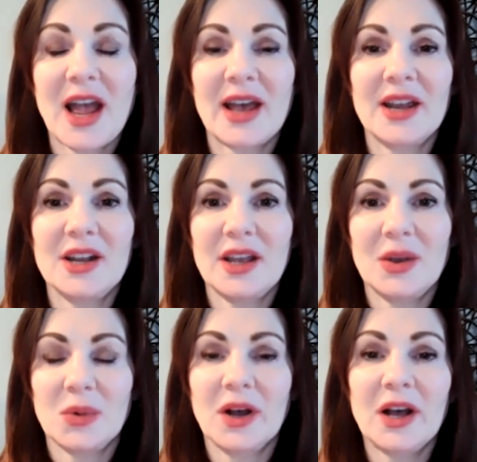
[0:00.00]
and
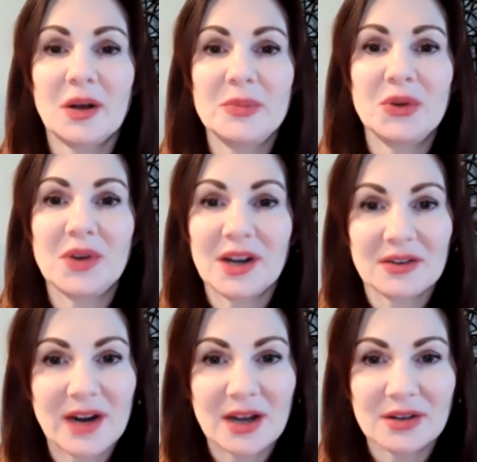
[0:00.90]
it will help you get
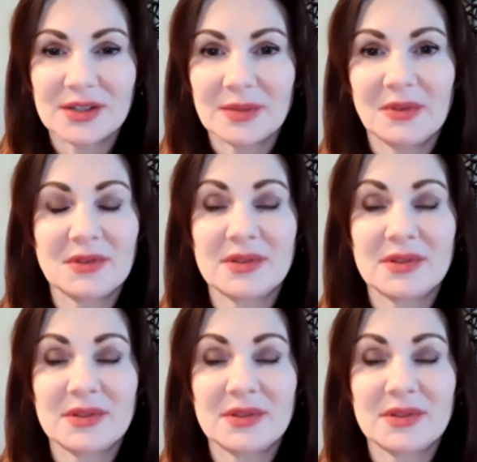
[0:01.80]
around some of